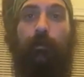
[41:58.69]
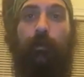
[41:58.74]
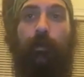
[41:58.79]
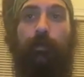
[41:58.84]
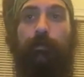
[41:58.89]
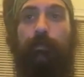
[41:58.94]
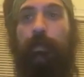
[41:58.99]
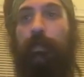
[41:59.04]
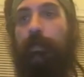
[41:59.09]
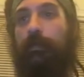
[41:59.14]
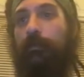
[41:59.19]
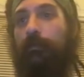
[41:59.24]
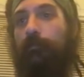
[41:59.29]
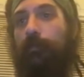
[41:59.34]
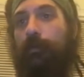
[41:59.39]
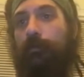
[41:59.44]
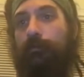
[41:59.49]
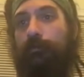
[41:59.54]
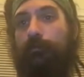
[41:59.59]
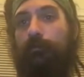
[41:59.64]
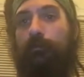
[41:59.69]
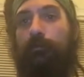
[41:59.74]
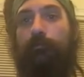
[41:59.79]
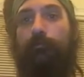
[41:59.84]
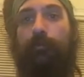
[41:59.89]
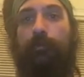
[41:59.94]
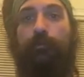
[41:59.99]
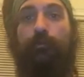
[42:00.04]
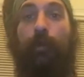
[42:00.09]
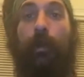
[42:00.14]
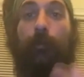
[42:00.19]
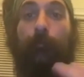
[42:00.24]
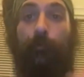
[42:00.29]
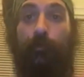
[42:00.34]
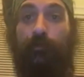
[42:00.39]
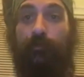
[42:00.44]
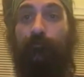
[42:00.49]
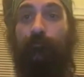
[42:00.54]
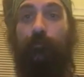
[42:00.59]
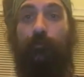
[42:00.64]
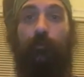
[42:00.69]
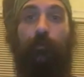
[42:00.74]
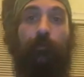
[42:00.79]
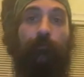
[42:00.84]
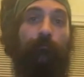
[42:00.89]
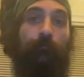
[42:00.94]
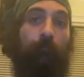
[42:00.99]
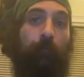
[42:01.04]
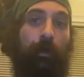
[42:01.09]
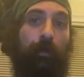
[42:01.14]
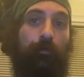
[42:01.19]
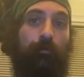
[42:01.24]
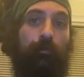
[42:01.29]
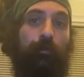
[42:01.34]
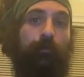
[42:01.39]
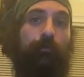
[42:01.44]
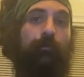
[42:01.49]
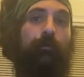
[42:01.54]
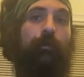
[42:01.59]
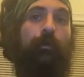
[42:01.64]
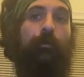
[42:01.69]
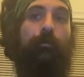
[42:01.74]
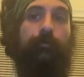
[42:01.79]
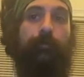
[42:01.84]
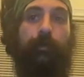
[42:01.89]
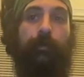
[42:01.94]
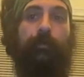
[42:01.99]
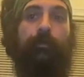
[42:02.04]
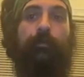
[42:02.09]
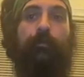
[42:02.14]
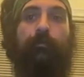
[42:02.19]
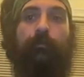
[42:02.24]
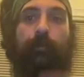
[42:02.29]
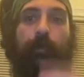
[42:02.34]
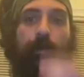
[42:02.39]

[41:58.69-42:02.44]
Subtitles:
and take about 2 to 3 droppers full of mugwort tincture that I